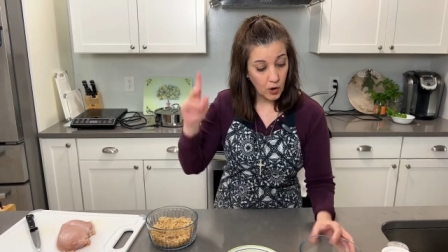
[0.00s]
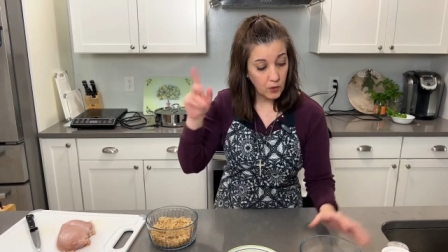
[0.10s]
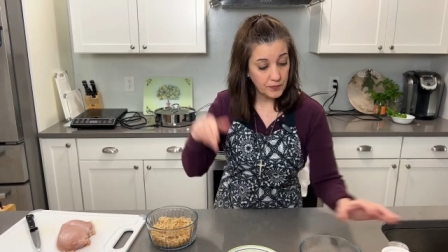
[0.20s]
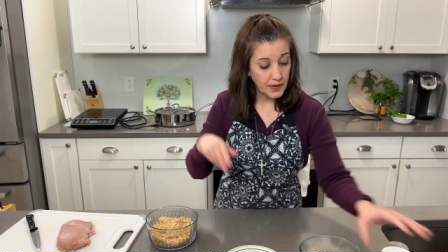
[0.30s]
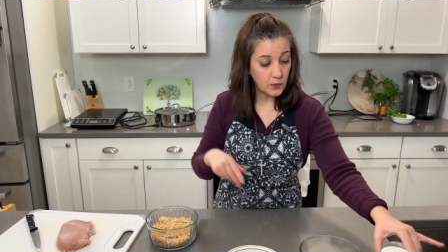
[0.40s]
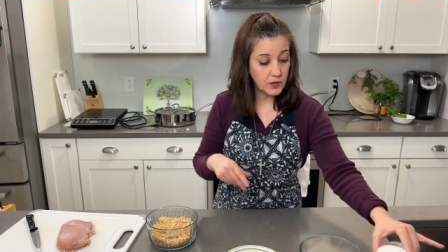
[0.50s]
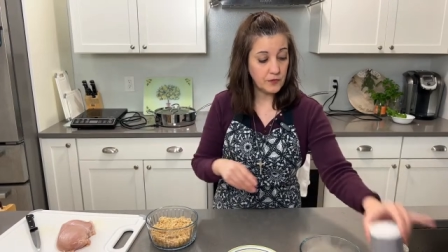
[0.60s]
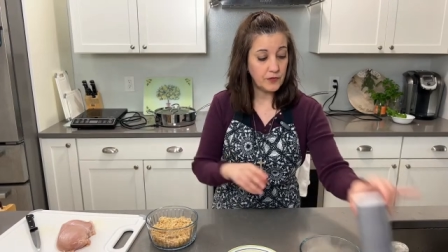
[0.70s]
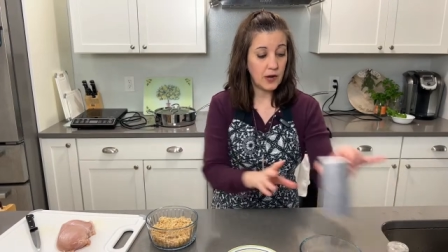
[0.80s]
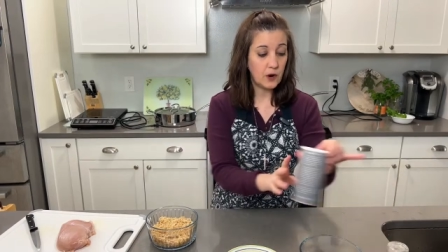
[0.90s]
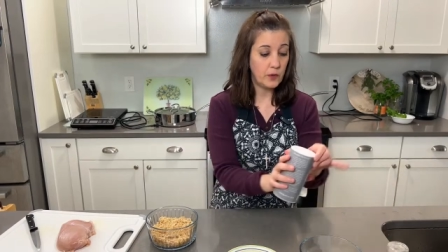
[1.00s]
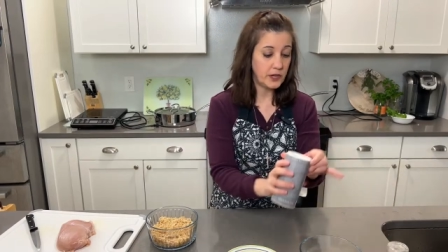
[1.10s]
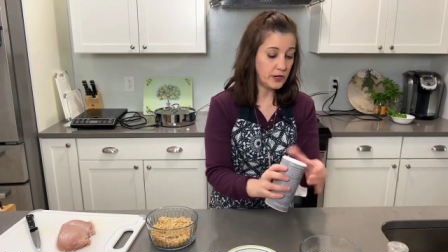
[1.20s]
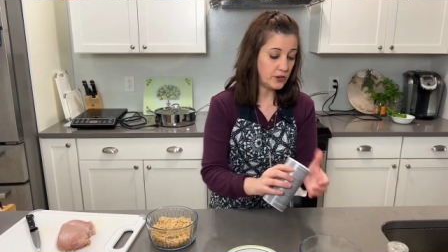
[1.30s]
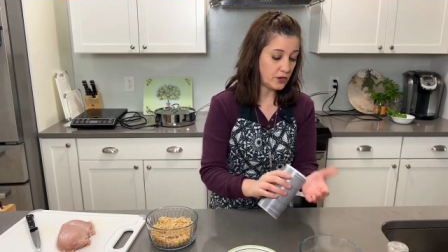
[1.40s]
Oh, and with the flour, what
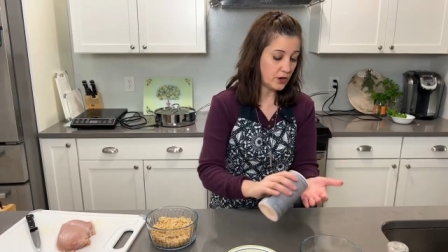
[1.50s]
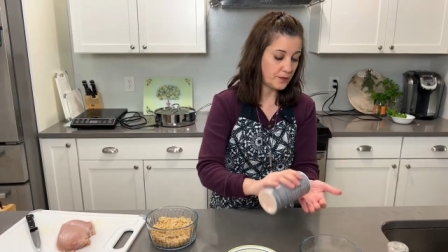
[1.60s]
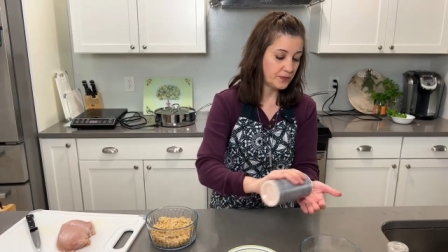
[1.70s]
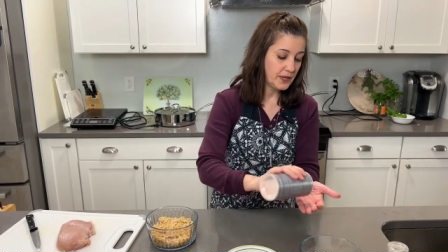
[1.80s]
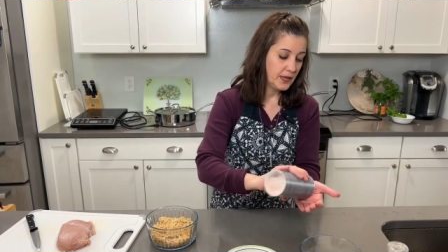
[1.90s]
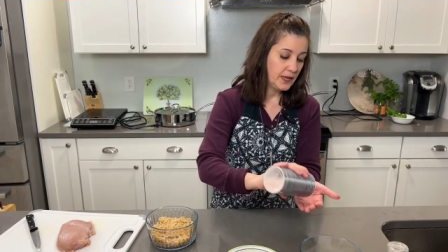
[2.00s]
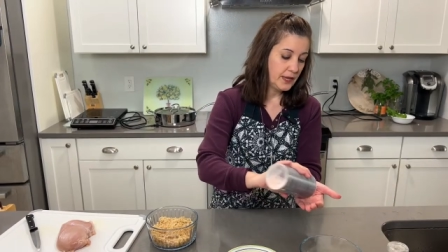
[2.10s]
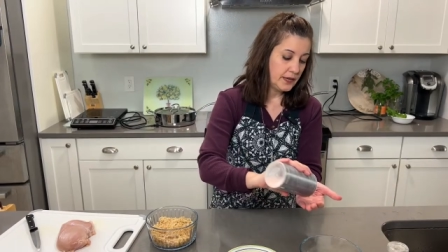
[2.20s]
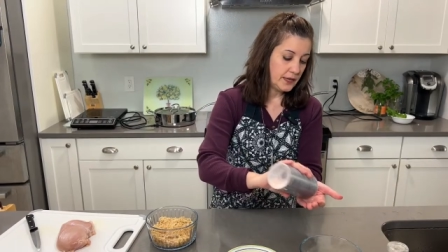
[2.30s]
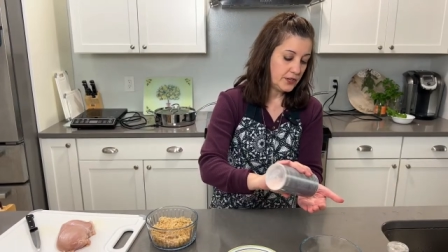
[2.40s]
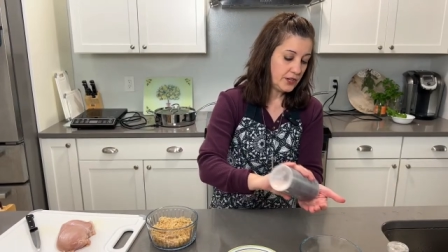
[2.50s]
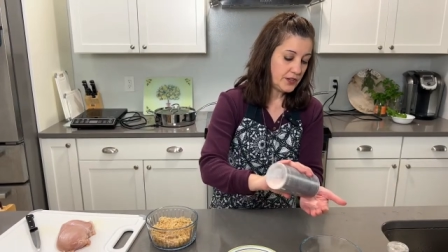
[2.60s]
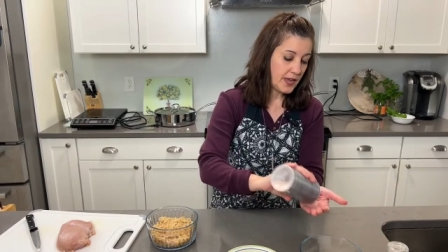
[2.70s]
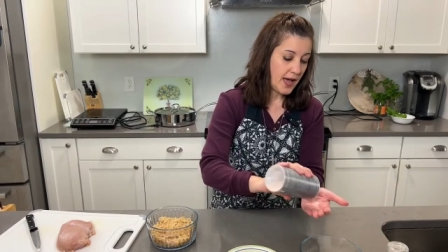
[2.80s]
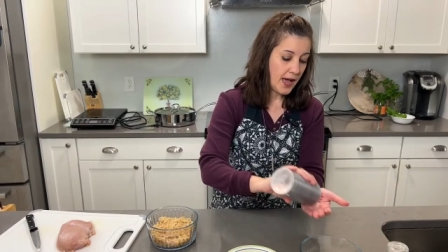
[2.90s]
you're going to do is
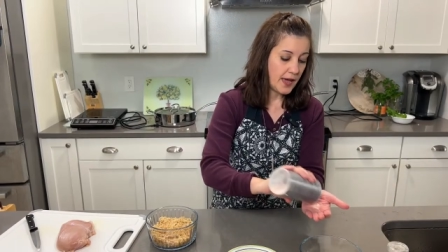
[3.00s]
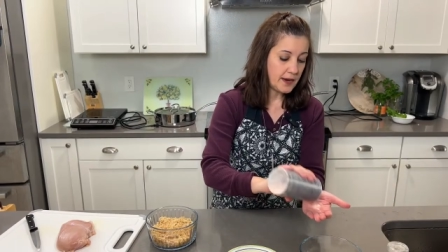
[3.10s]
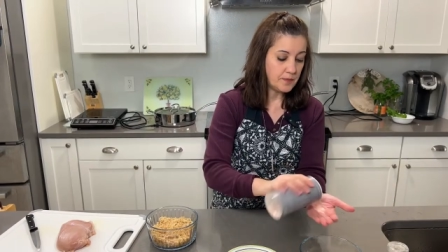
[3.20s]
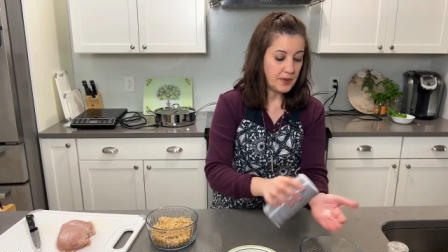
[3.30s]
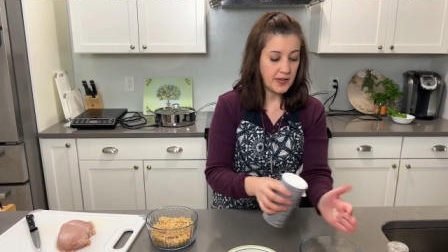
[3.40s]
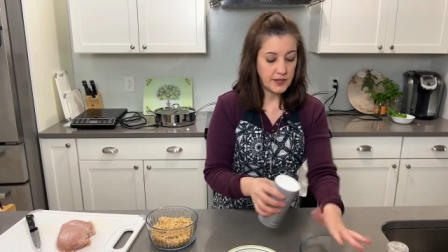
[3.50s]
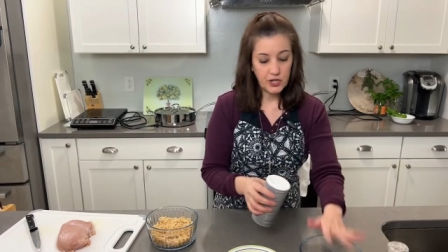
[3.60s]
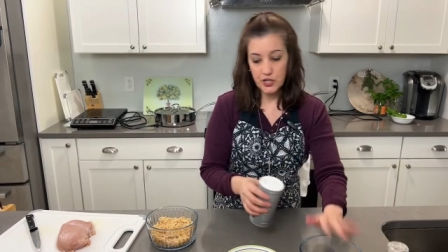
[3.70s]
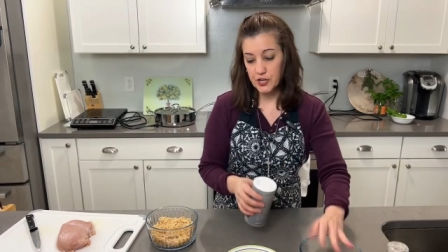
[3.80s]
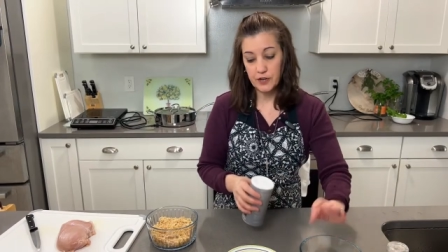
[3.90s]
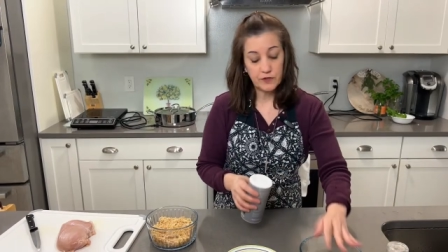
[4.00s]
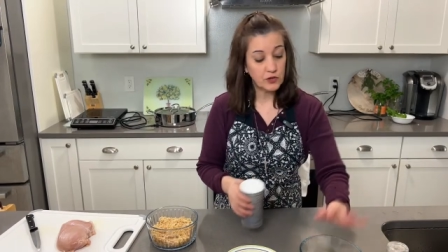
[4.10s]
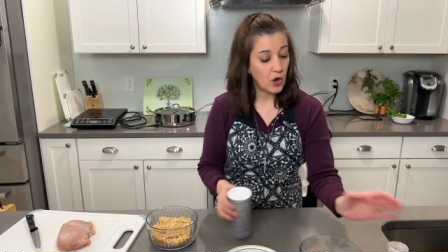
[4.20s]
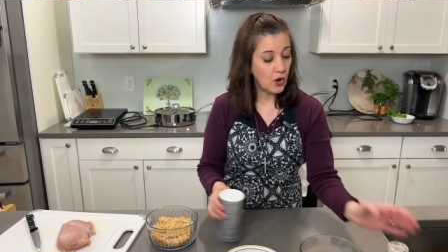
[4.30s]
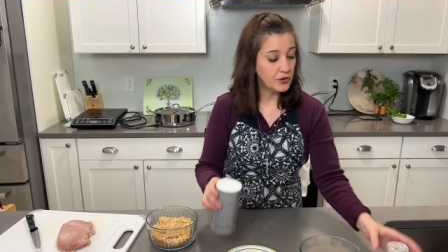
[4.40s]
just add a pinch of
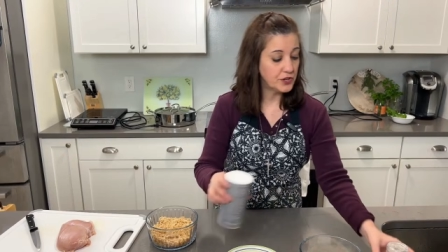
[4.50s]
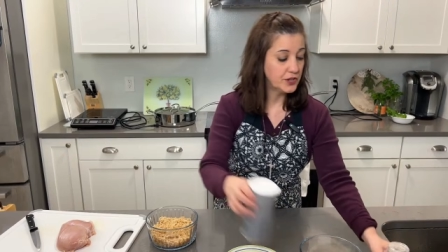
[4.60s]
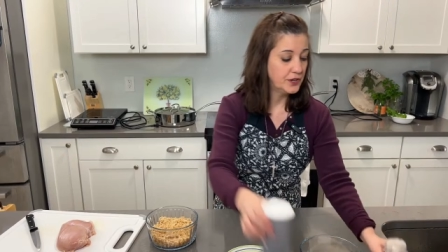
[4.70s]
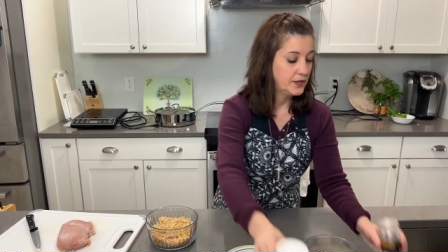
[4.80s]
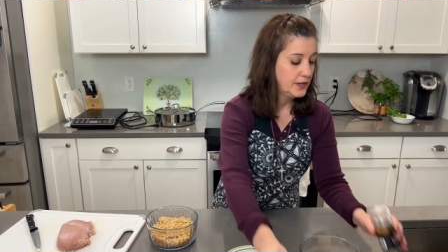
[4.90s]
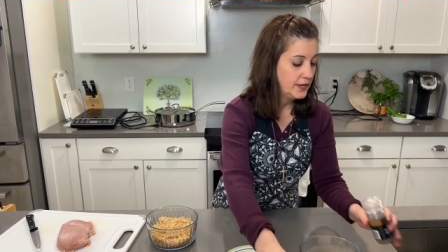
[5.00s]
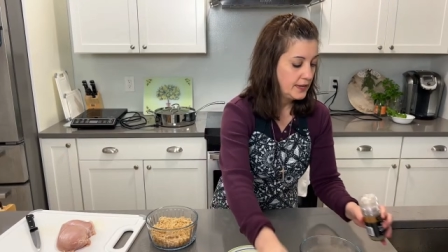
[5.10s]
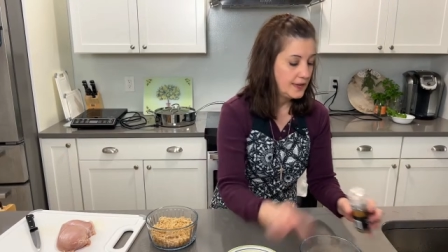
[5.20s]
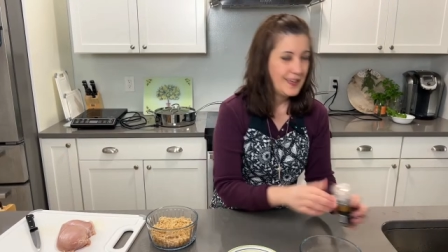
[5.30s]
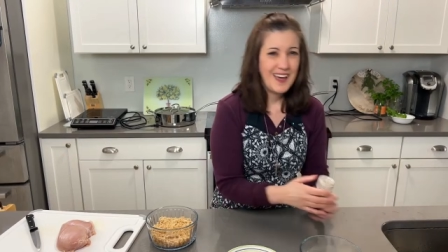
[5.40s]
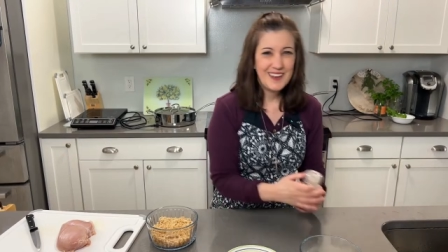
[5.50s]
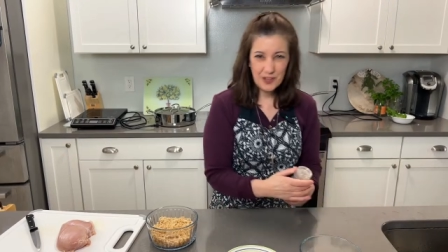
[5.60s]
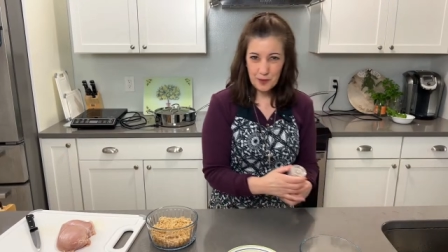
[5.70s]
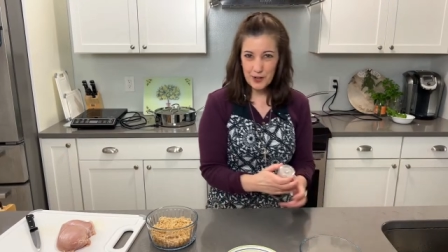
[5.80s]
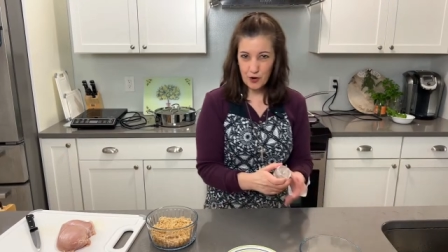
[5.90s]
salt and a
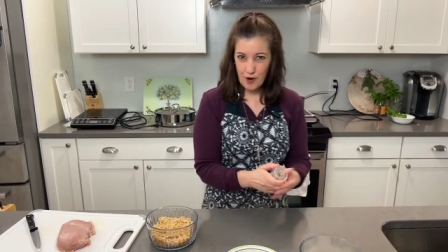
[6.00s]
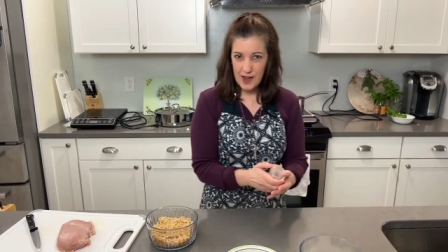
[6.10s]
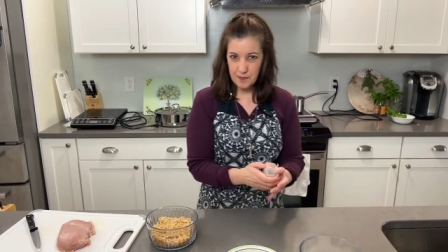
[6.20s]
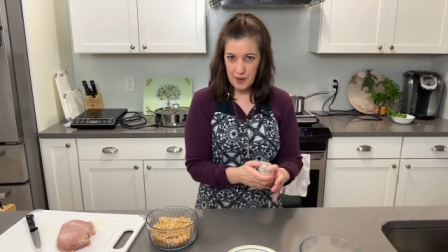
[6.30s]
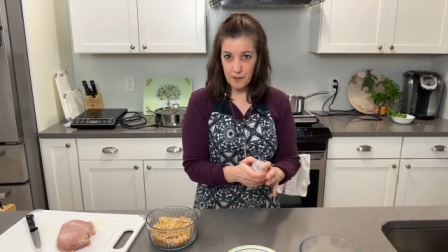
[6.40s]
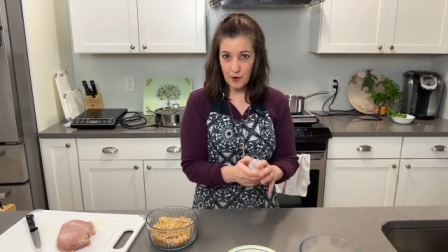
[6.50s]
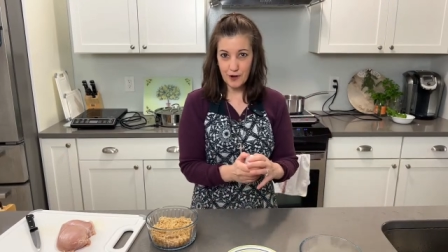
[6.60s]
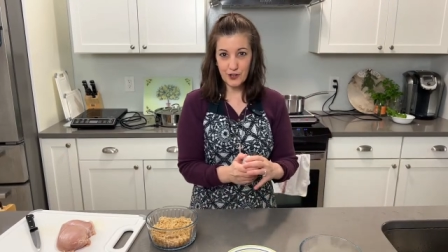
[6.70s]
little bit of cracked pepper.